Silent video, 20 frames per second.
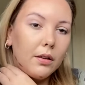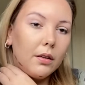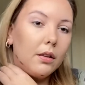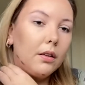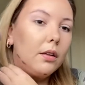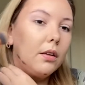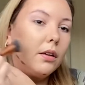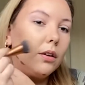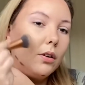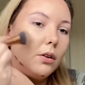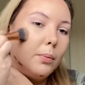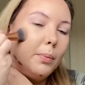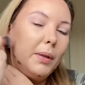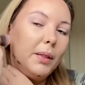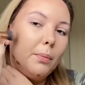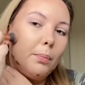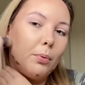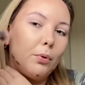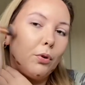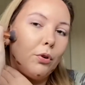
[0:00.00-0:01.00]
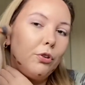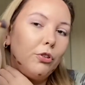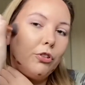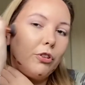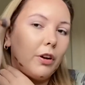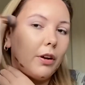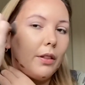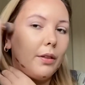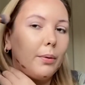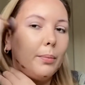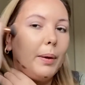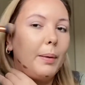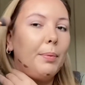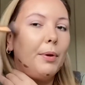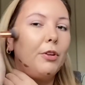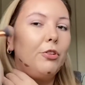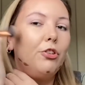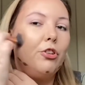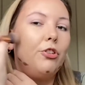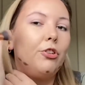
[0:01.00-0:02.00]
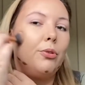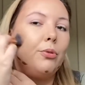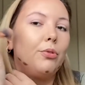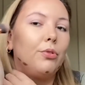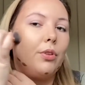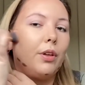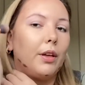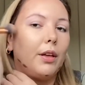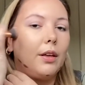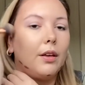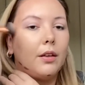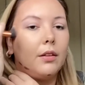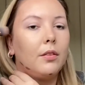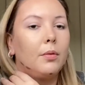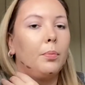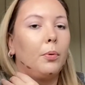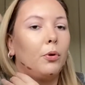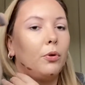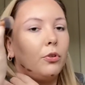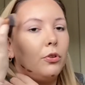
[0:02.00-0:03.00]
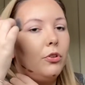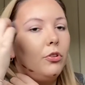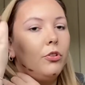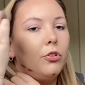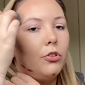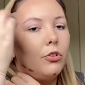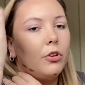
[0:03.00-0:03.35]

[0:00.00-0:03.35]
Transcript: It could be the brush either. Maybe I should use like a sponge.